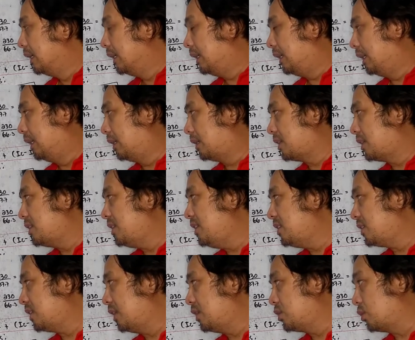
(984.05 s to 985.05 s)
uh,
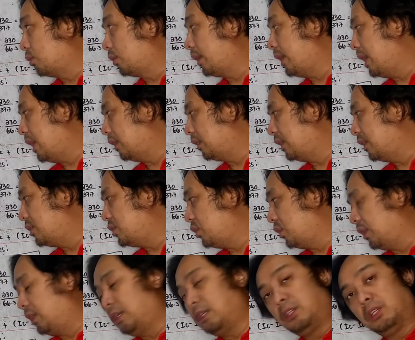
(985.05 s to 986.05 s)
resistance or reactance you
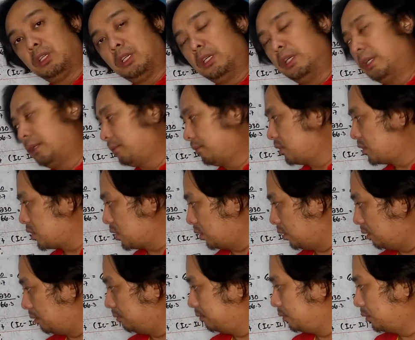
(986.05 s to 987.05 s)
can get the current
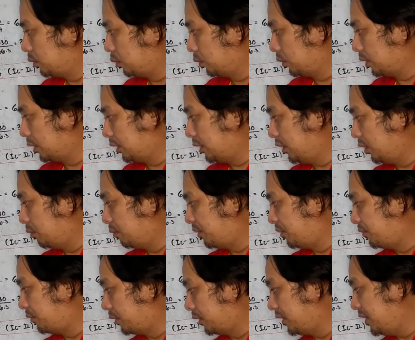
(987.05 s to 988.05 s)
so 230 over
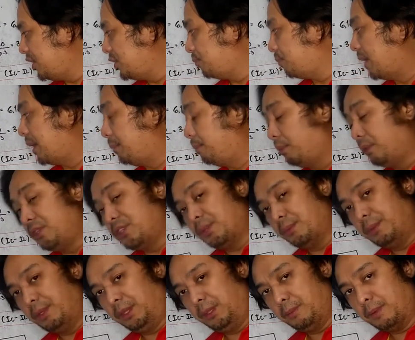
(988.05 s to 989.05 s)
40 is
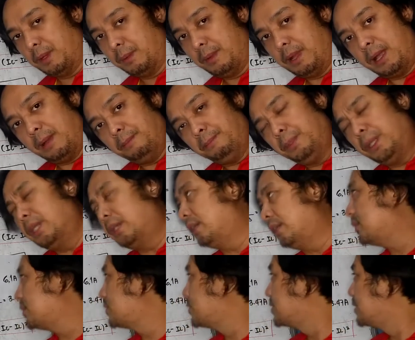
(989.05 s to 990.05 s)
5.75
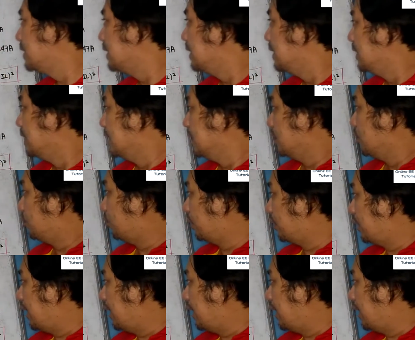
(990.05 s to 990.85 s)
amperes for